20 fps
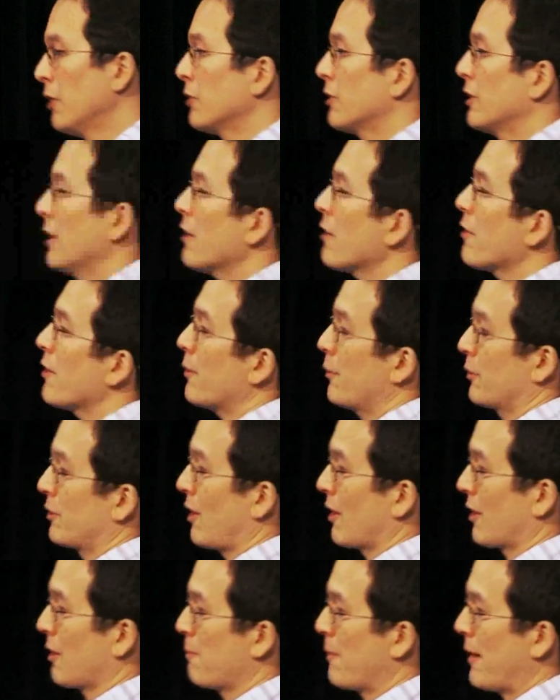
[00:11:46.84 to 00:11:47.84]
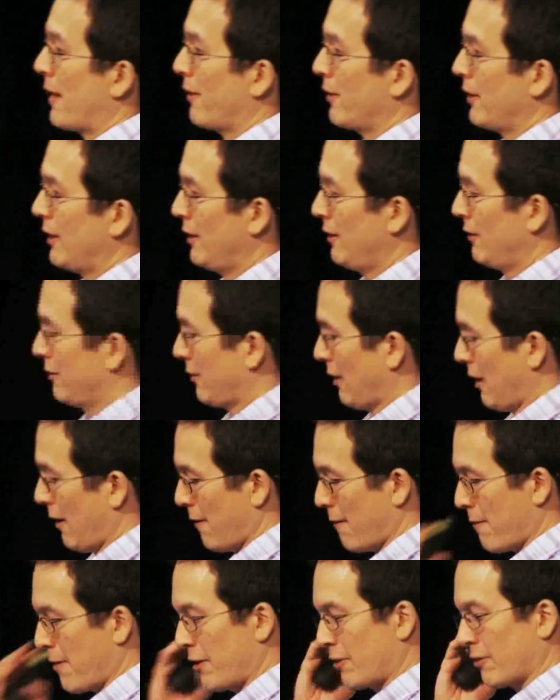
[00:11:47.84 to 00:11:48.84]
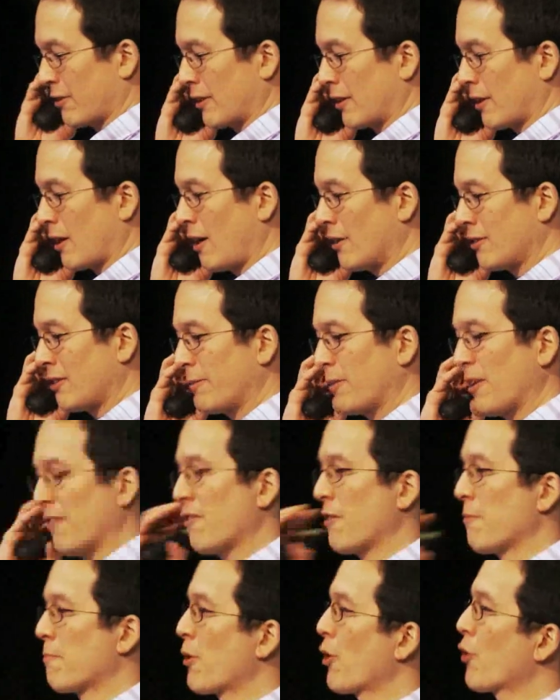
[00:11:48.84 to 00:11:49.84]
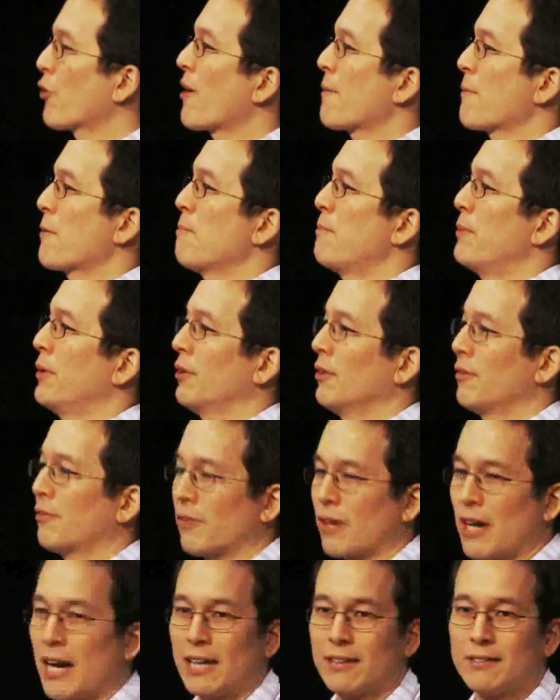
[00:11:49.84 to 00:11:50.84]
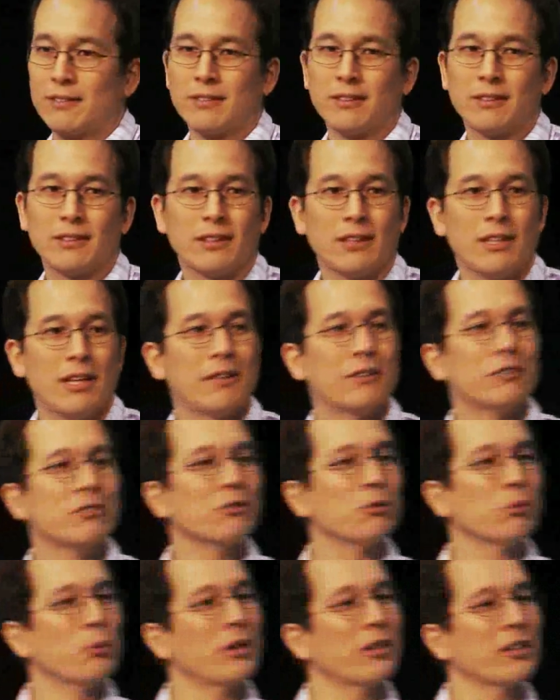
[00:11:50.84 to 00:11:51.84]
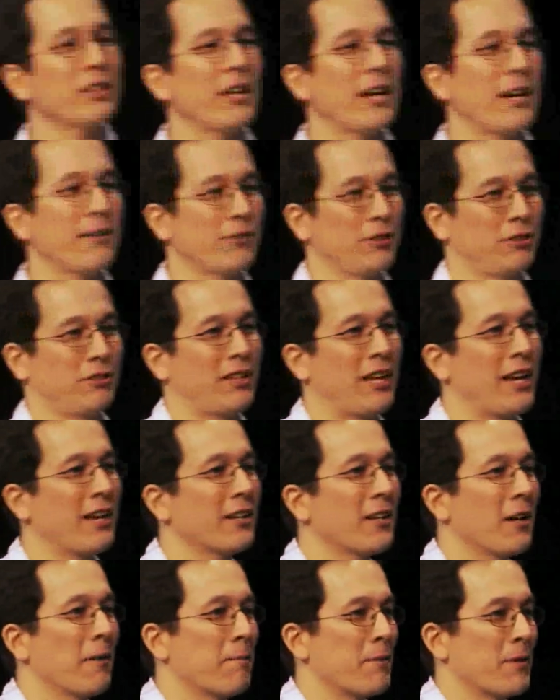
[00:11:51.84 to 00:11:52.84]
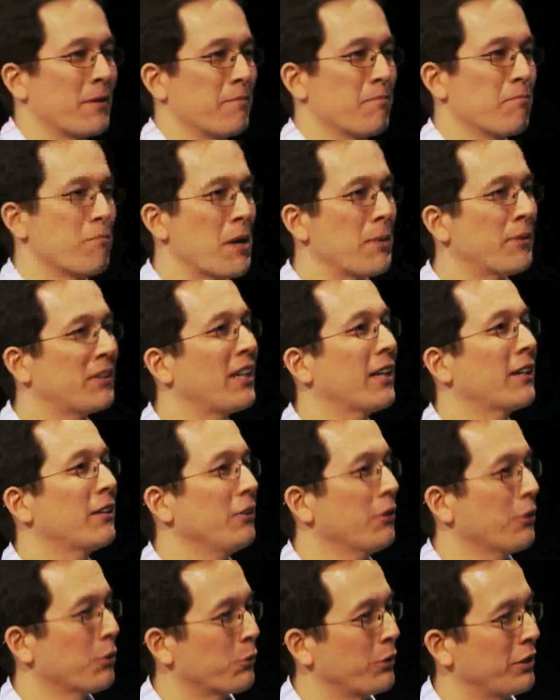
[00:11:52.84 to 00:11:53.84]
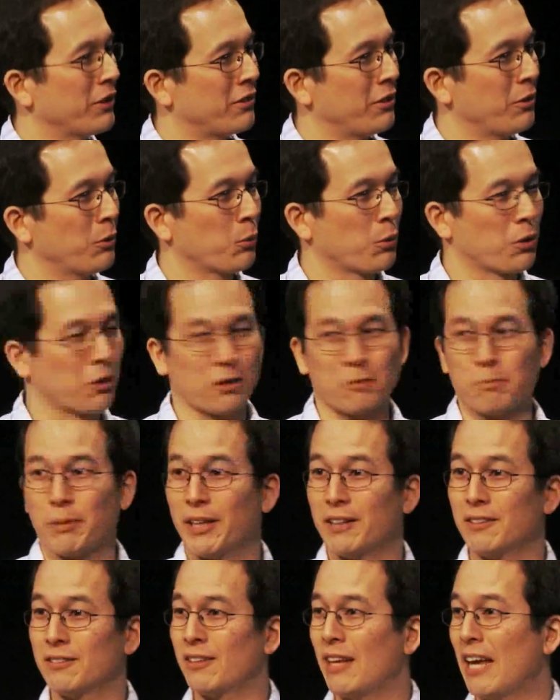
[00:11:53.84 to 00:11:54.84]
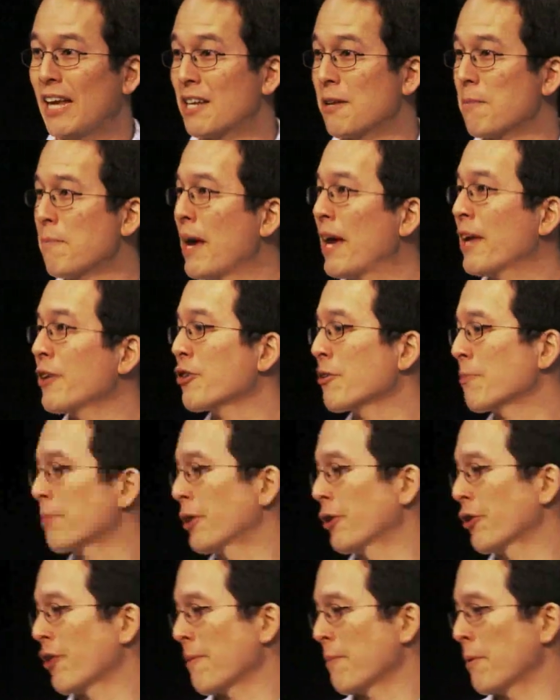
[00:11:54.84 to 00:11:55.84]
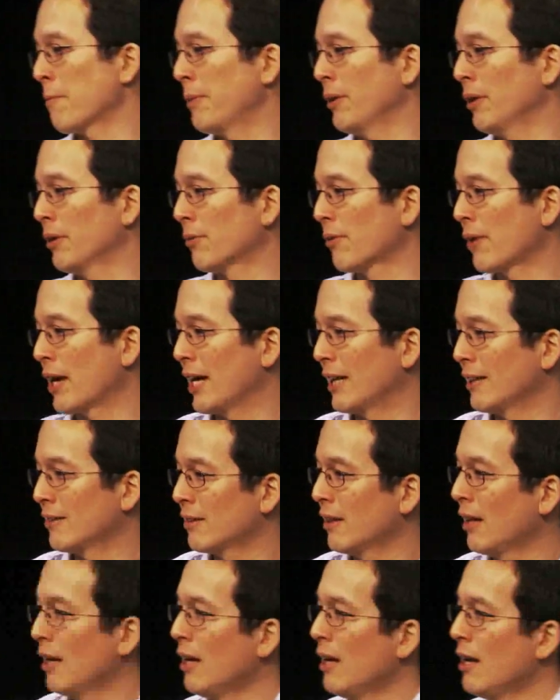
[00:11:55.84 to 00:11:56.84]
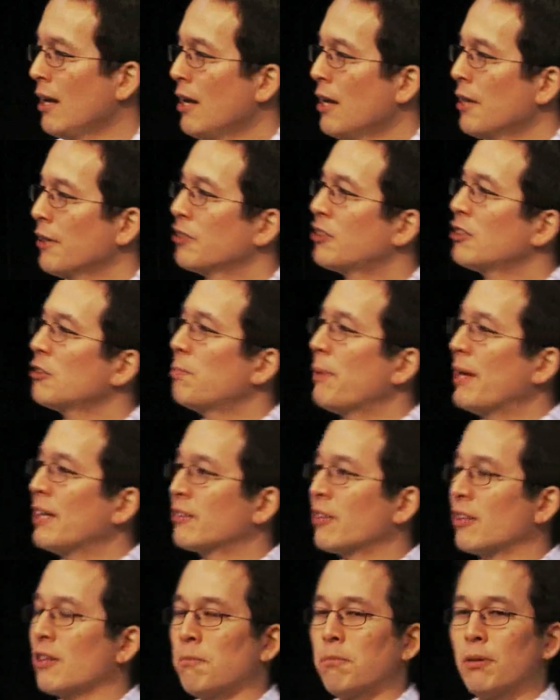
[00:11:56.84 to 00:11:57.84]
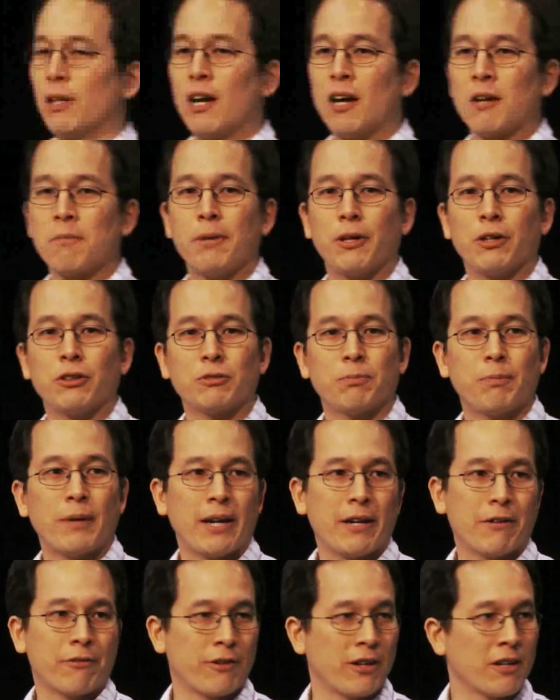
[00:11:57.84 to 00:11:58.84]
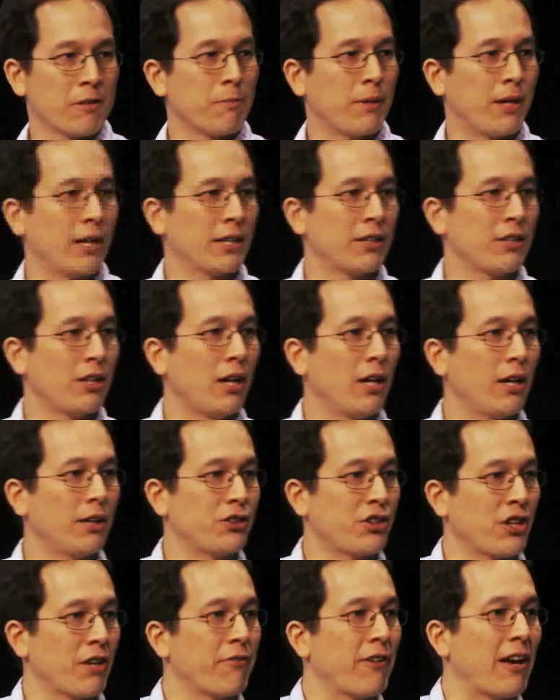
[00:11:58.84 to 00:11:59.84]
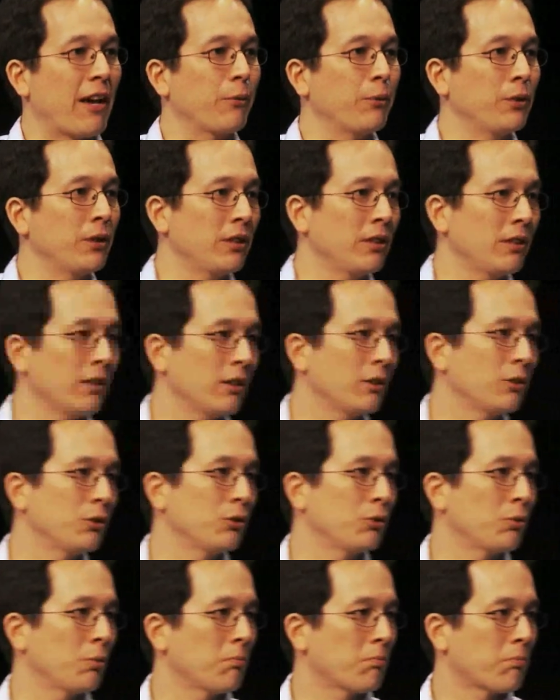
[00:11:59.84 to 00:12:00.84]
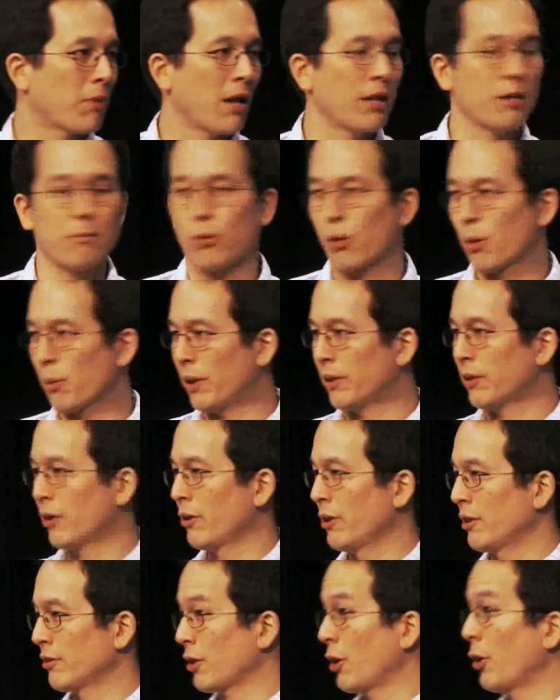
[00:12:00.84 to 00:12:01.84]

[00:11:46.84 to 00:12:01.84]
So the other thing I want to talk about is this concept of the programmer bill of rights. And this is where you have to stand up and maybe take a little risk in a workplace and demand your programmer bill of rights. This is based on a blog post by a friend of mine, Jeff Atwood, who's probably more well known as